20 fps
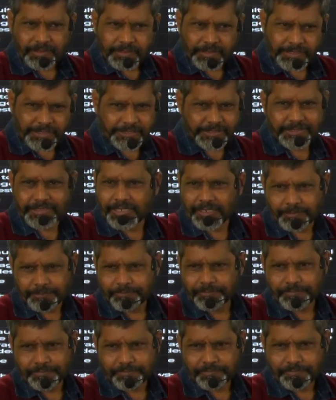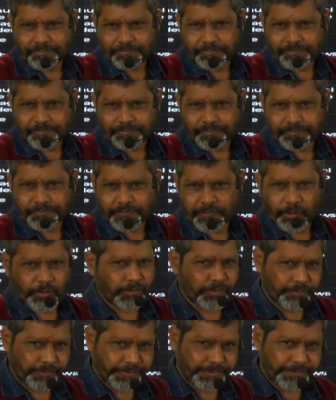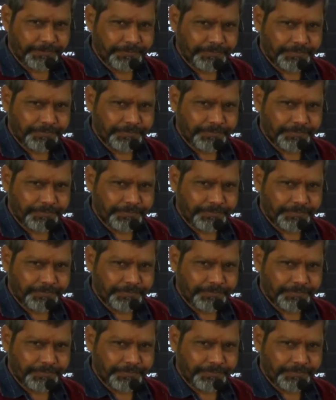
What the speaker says: hijab, all the way.